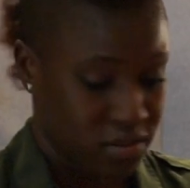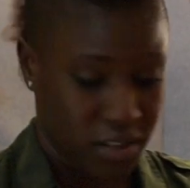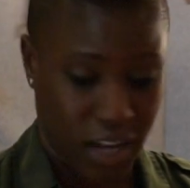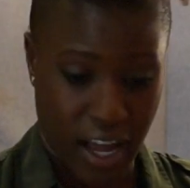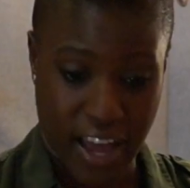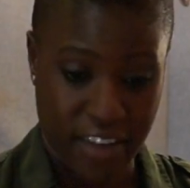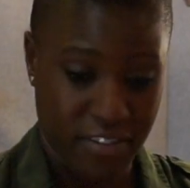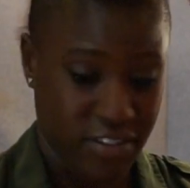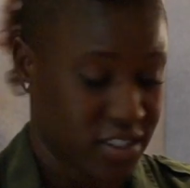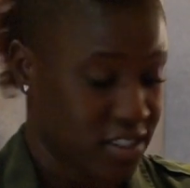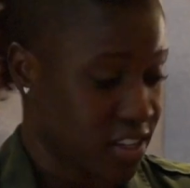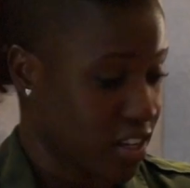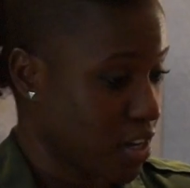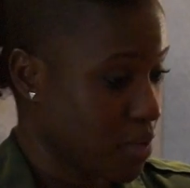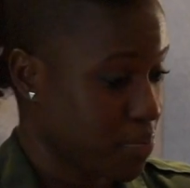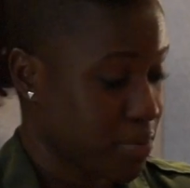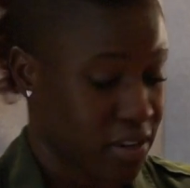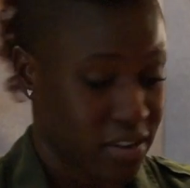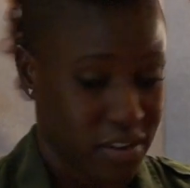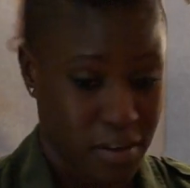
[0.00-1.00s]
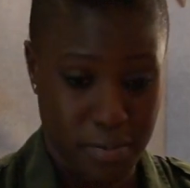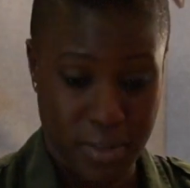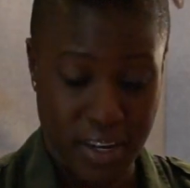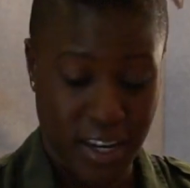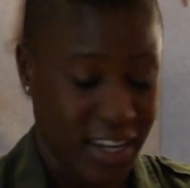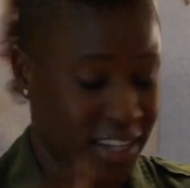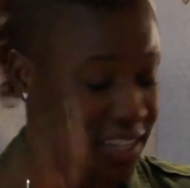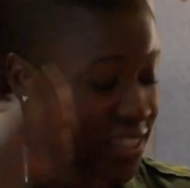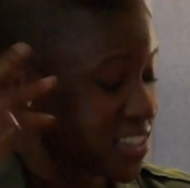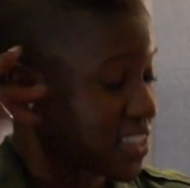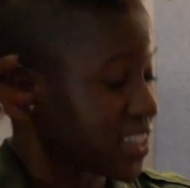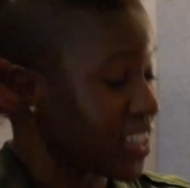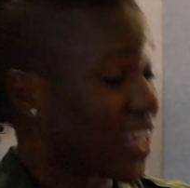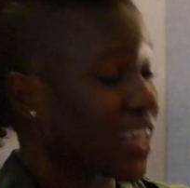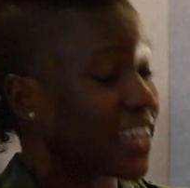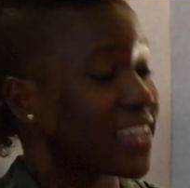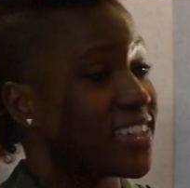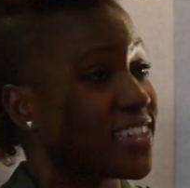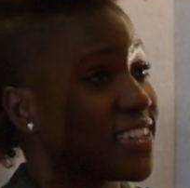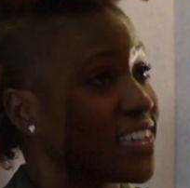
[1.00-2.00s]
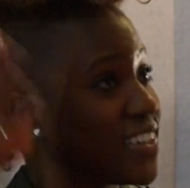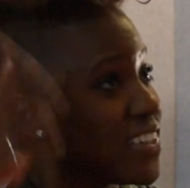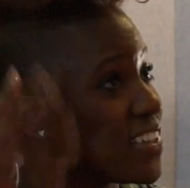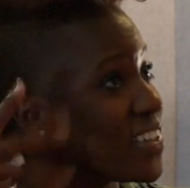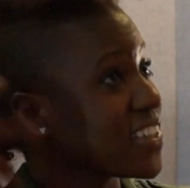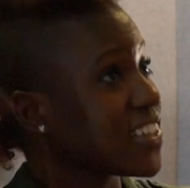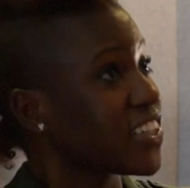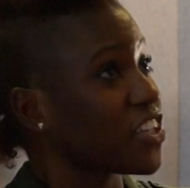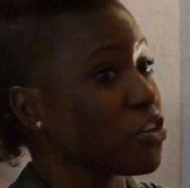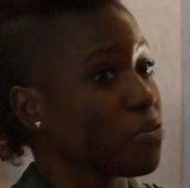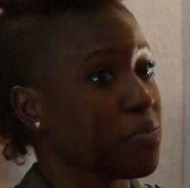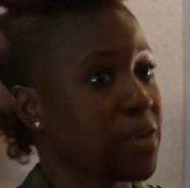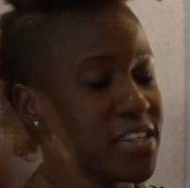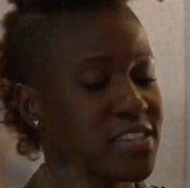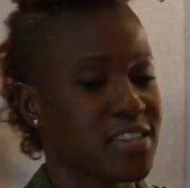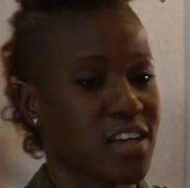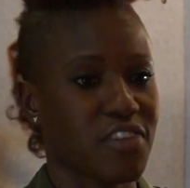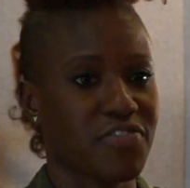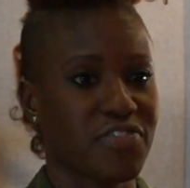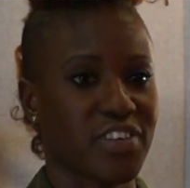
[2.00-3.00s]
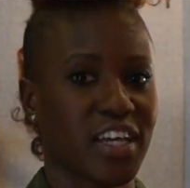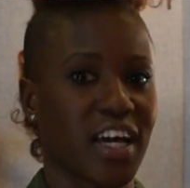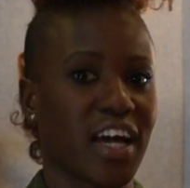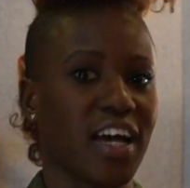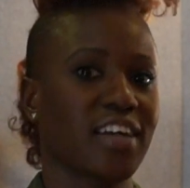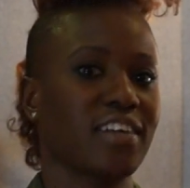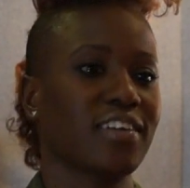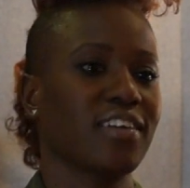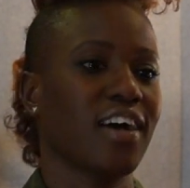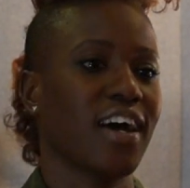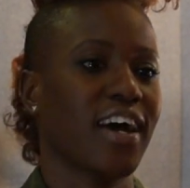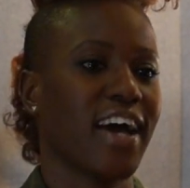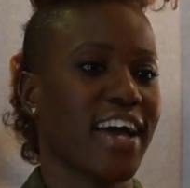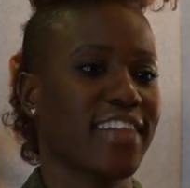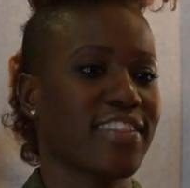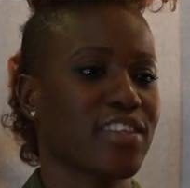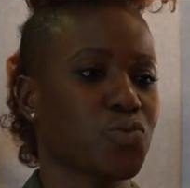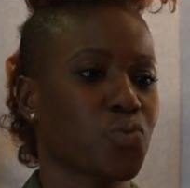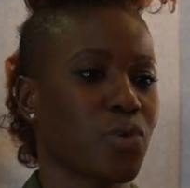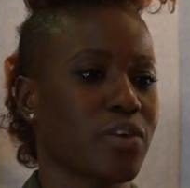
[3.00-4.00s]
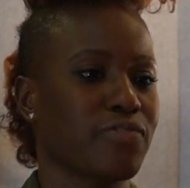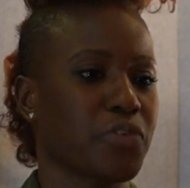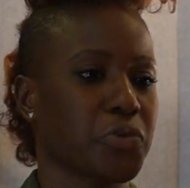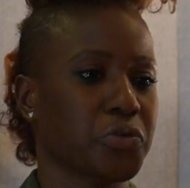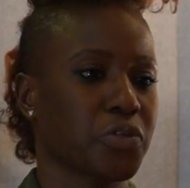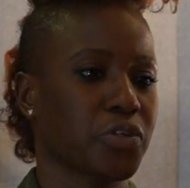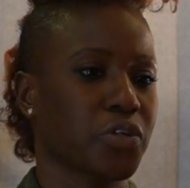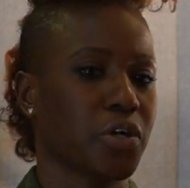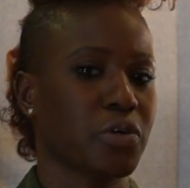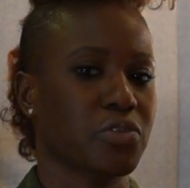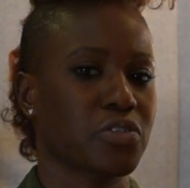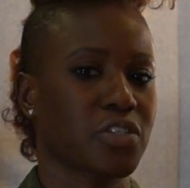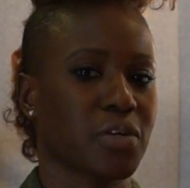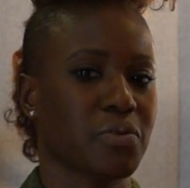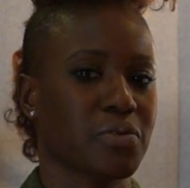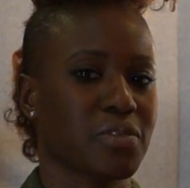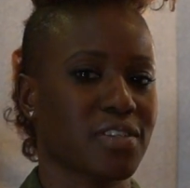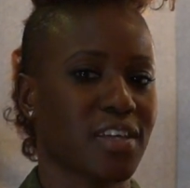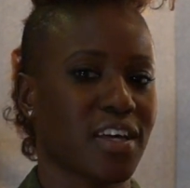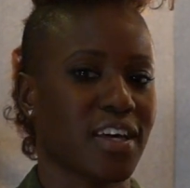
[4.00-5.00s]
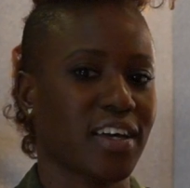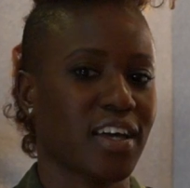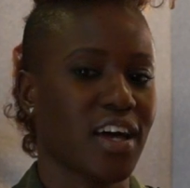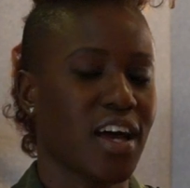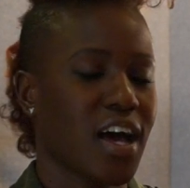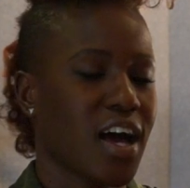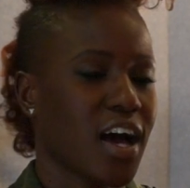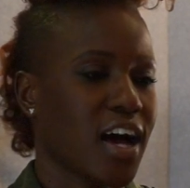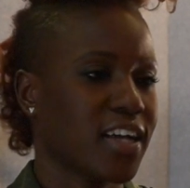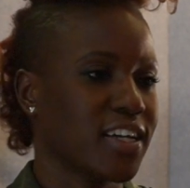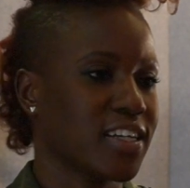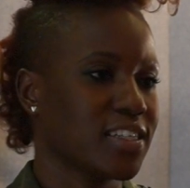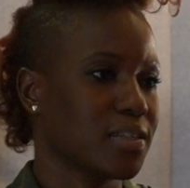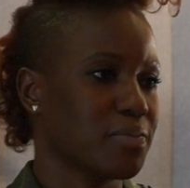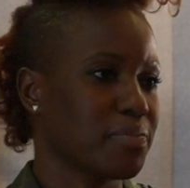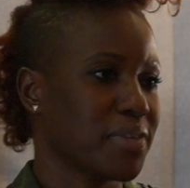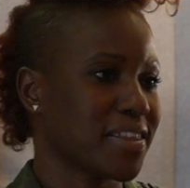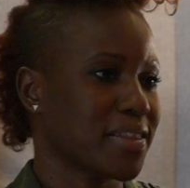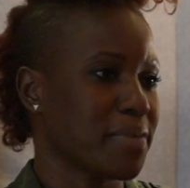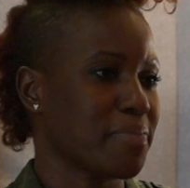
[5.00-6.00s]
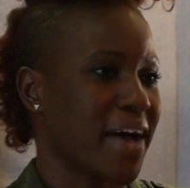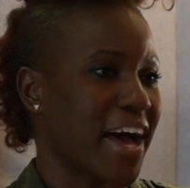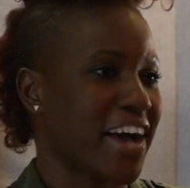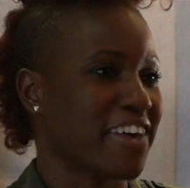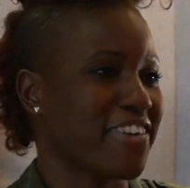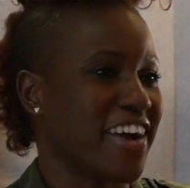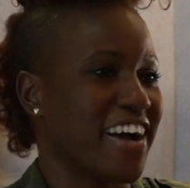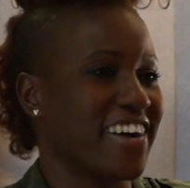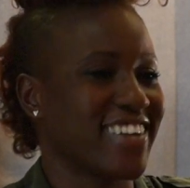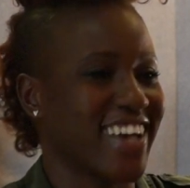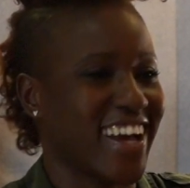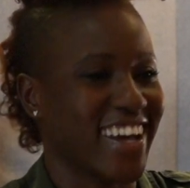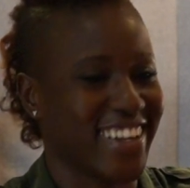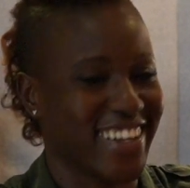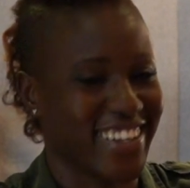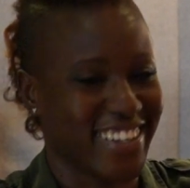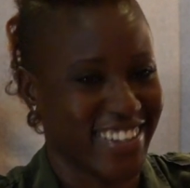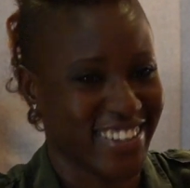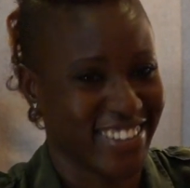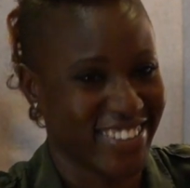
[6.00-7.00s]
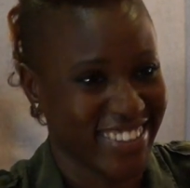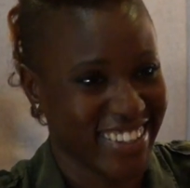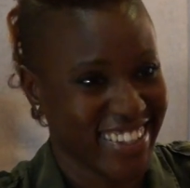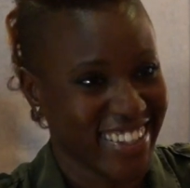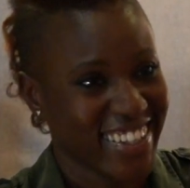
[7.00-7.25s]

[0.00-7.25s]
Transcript: I haven't sung up here in a minute. I need to like hear myself again. I had this one vocal coach that was like, I need to beat the background out of you.